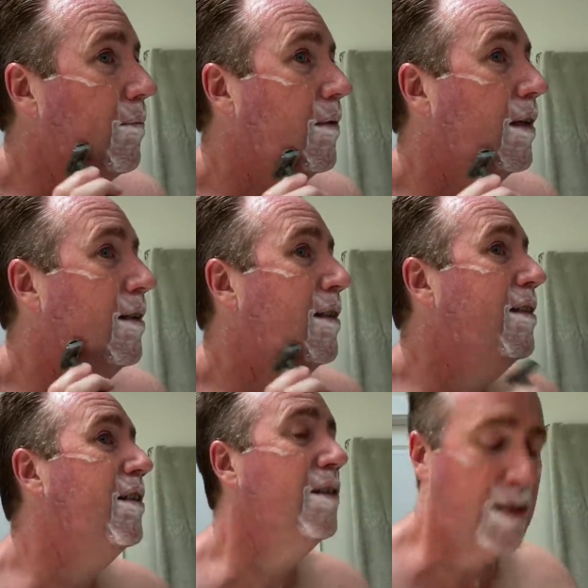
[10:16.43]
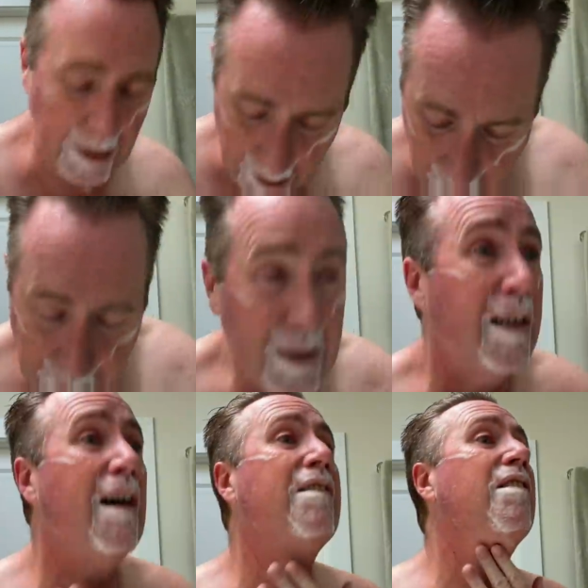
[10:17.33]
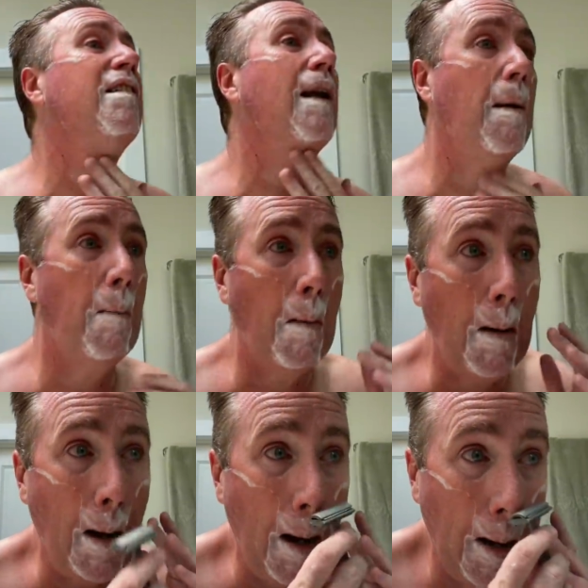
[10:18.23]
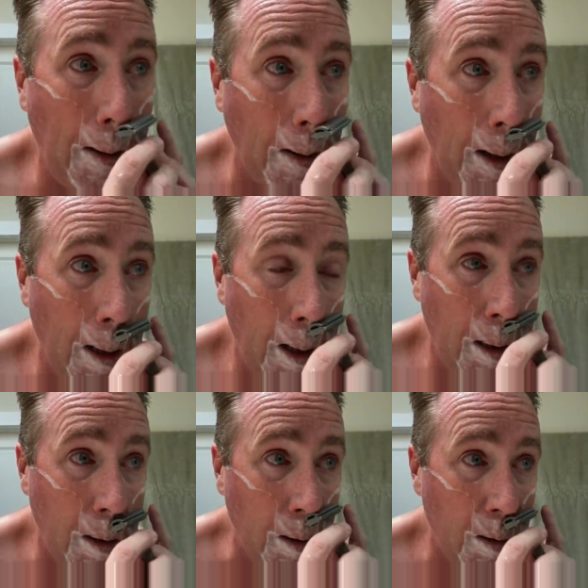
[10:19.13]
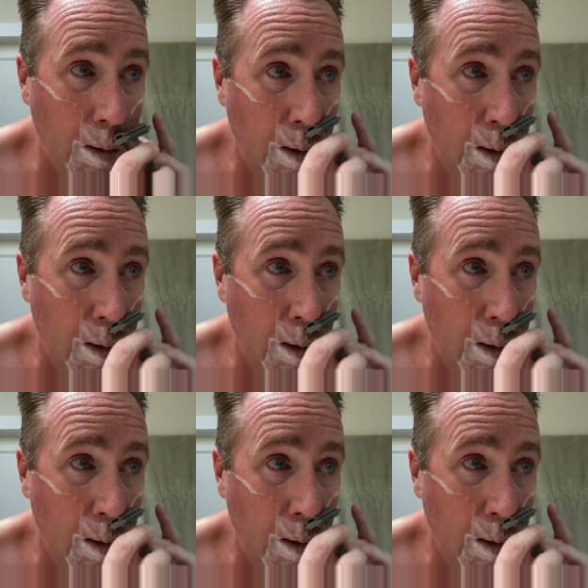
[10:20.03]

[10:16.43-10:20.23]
you did it to yourself, Sinatra, and I'm, I agree. I did.